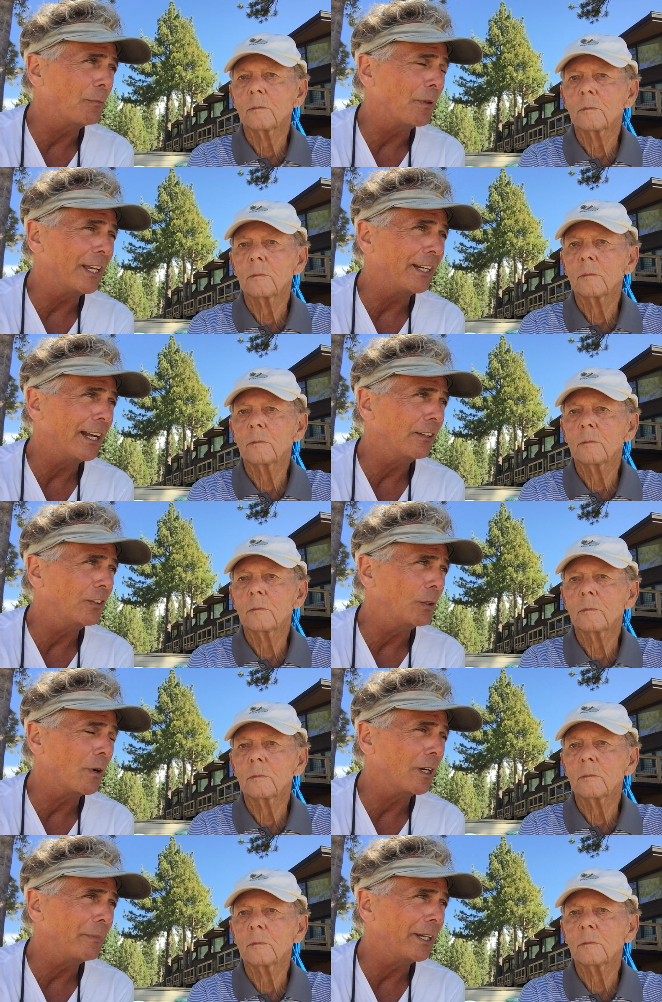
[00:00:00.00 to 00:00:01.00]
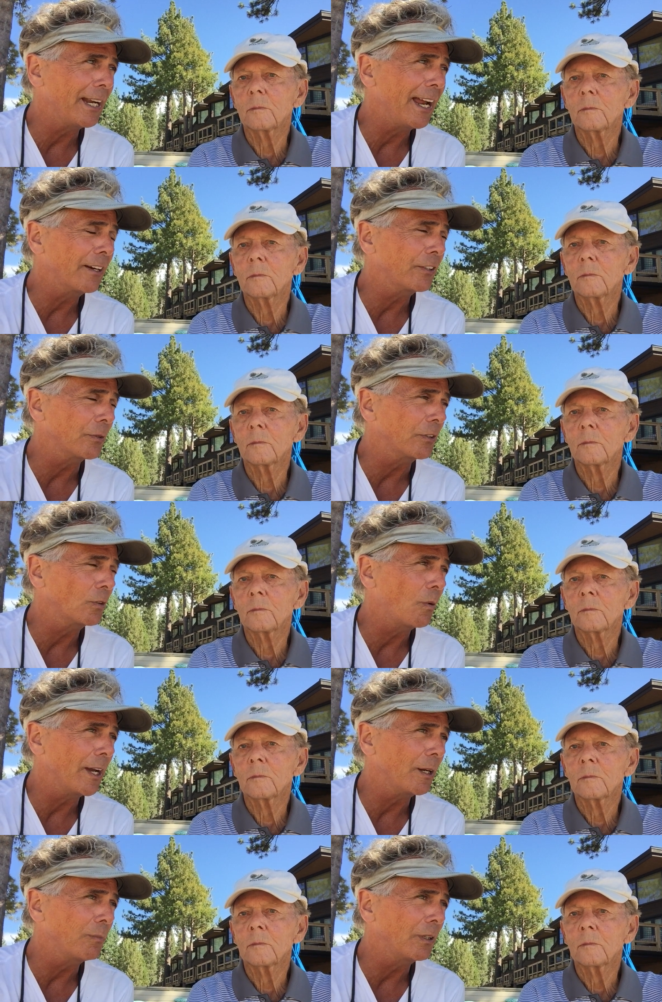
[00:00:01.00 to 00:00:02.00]
Speaker 1: And when they announce they want to be an actor, it's
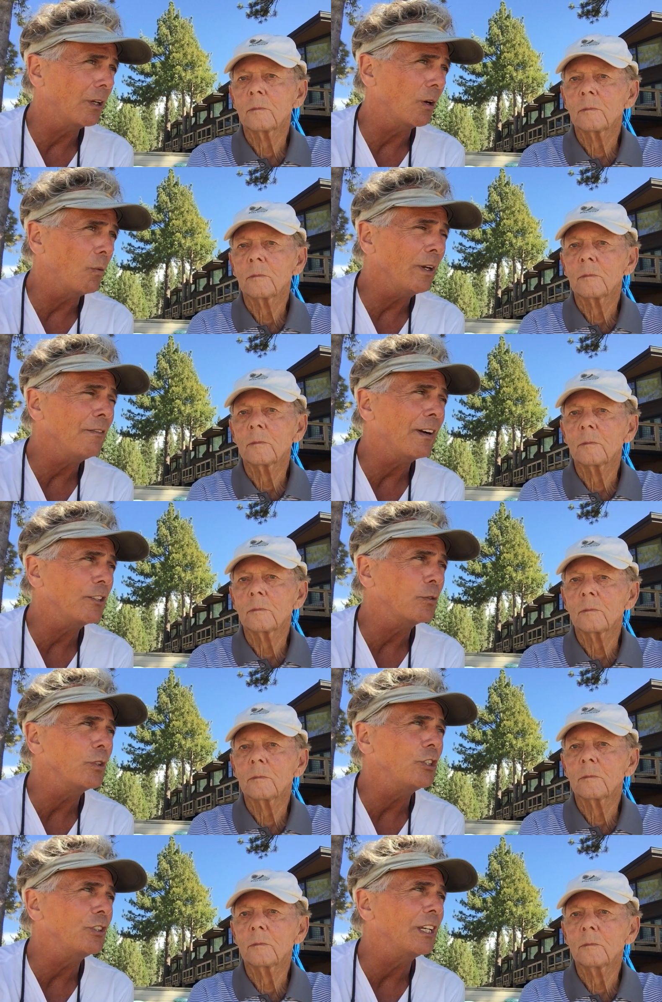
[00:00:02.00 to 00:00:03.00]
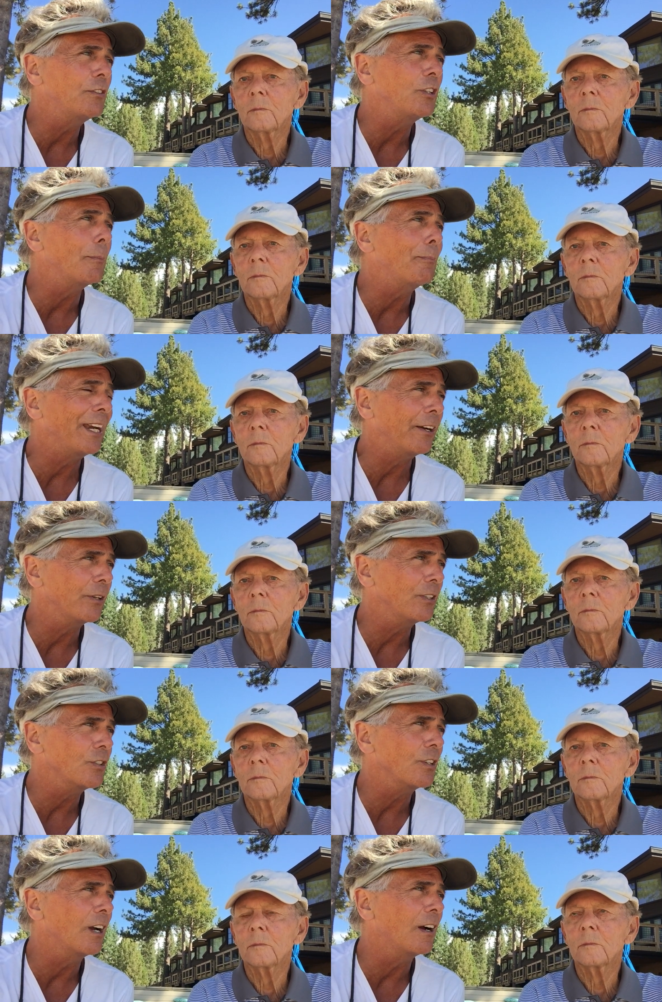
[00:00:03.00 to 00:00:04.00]
quite a blow. What advice would you give to the
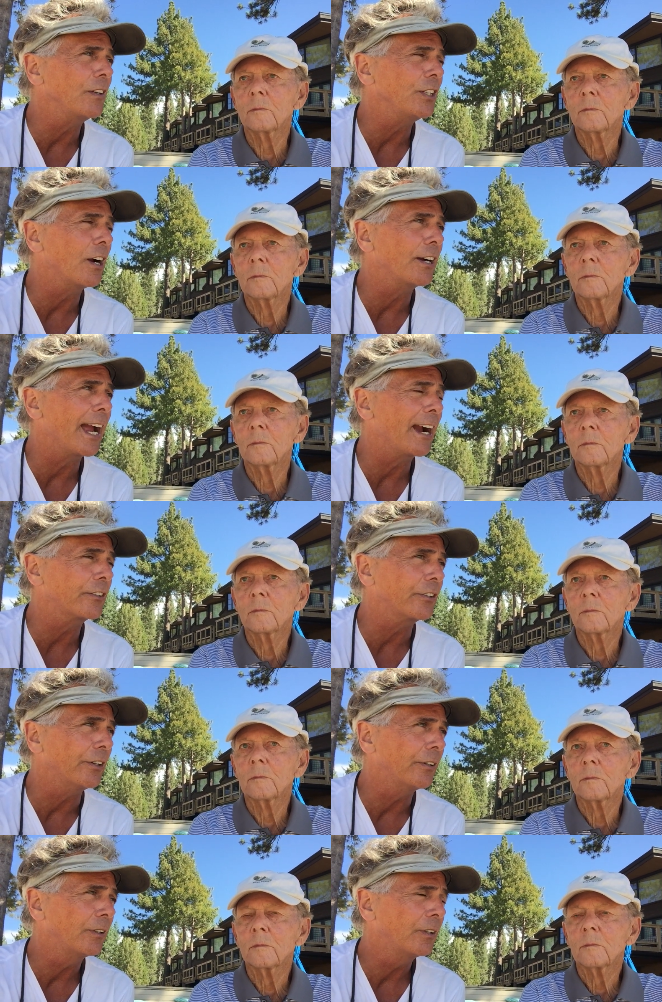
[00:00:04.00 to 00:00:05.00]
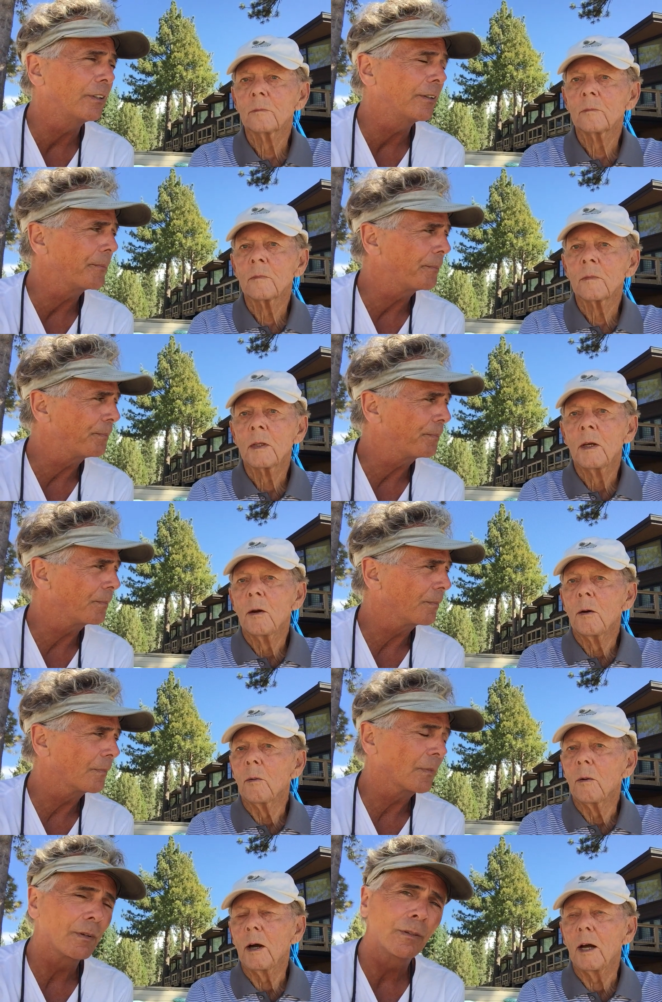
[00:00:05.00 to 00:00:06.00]
parents of a young actor?
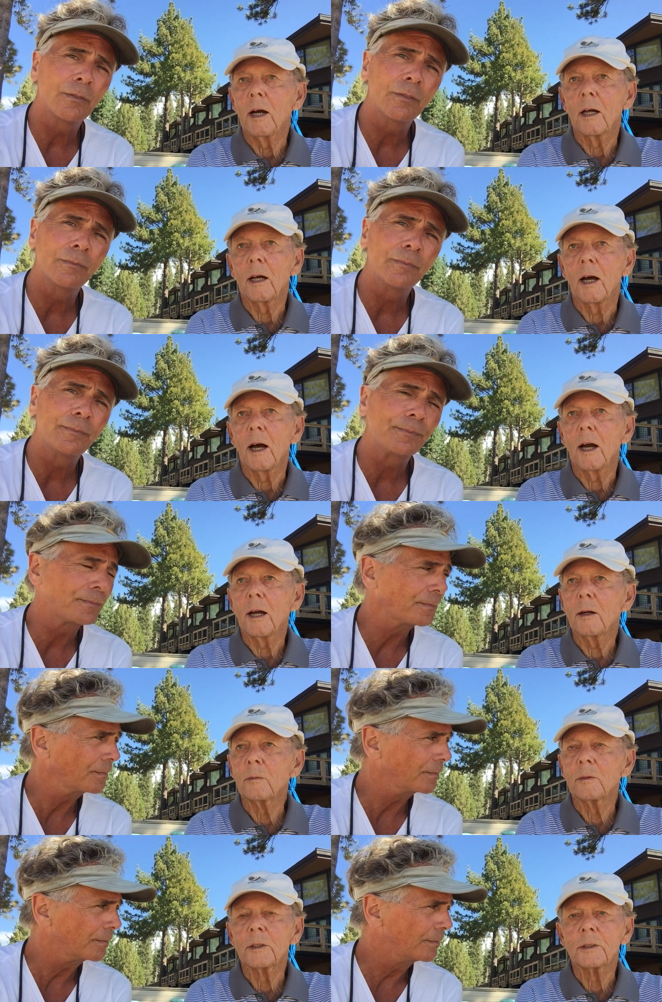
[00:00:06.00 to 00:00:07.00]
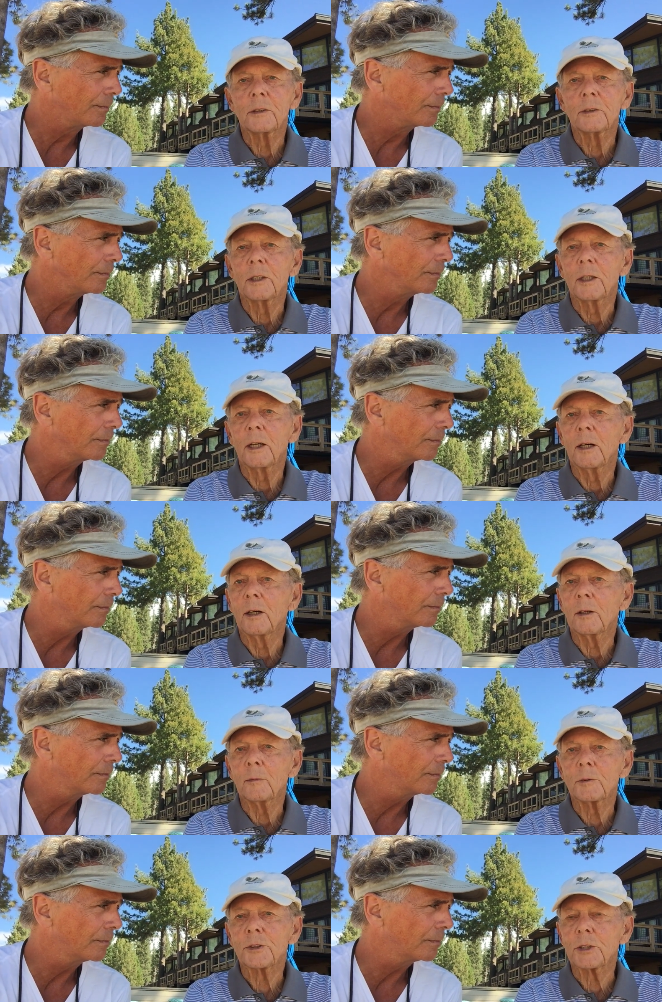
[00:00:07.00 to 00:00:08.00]
Speaker 2: Well, I would
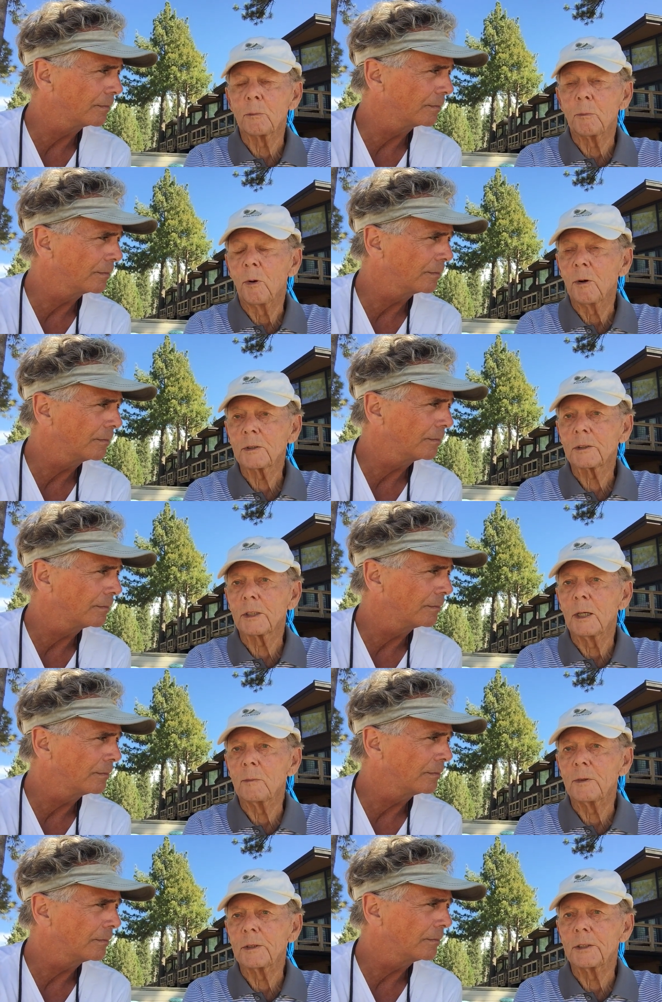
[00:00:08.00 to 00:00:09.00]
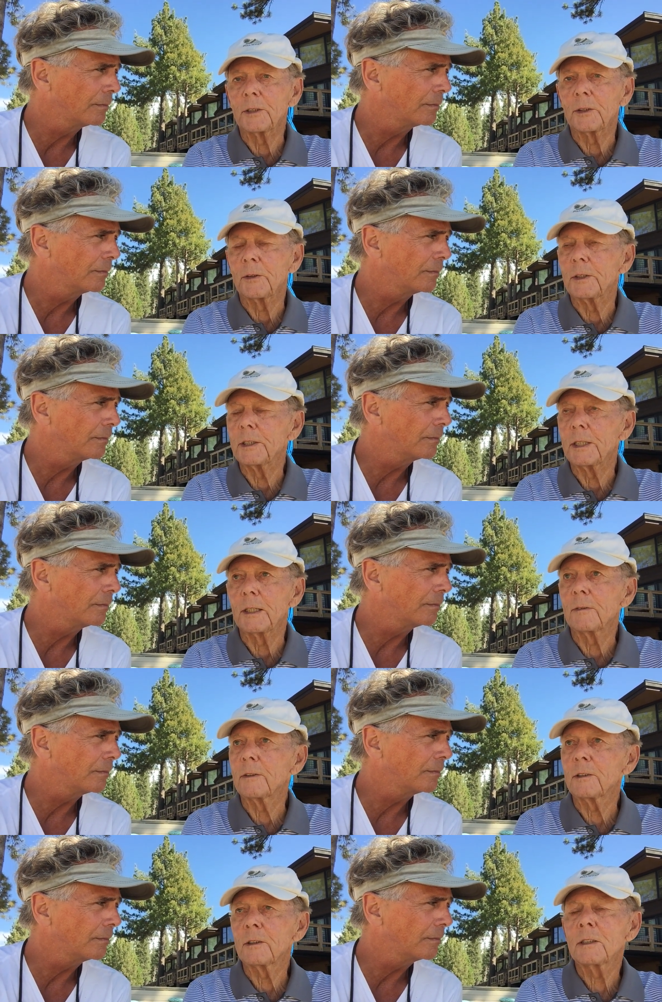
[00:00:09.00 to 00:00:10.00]
uh, support them in their
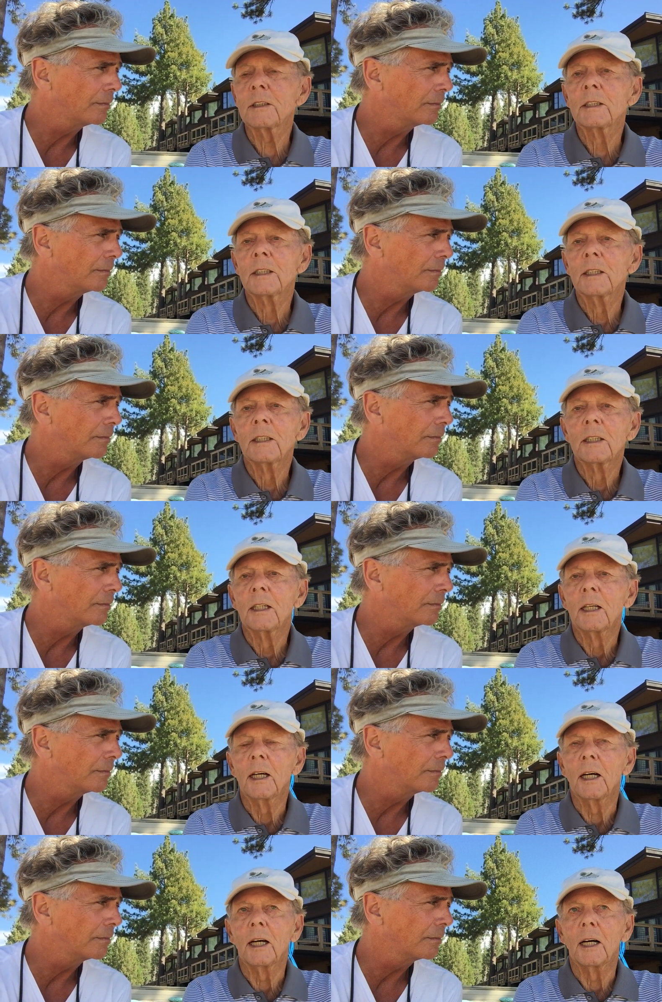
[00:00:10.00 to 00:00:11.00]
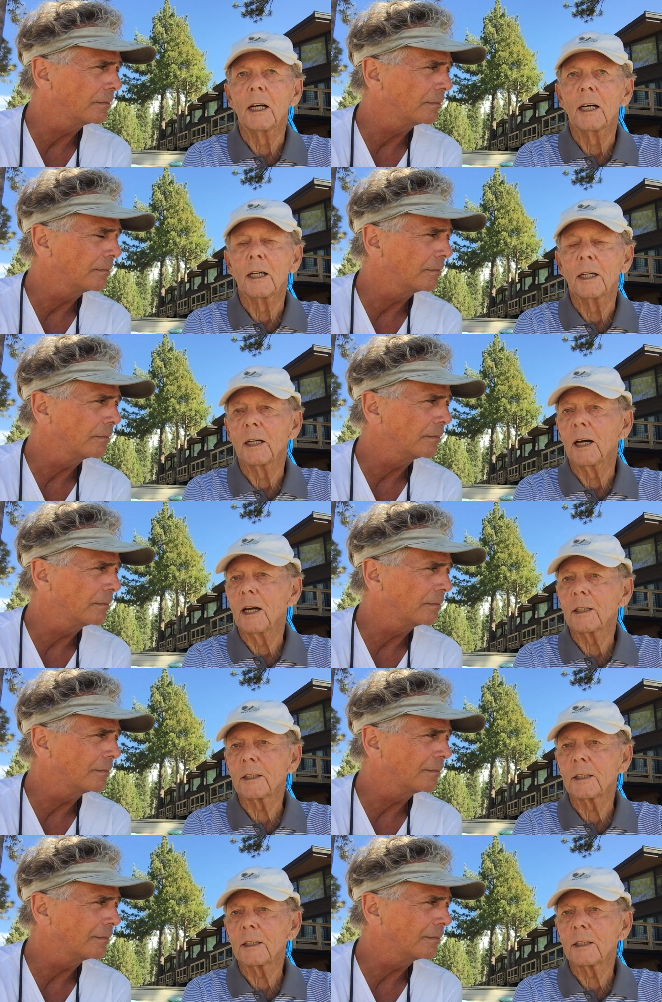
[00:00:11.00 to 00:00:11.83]
endeavor. Uh, I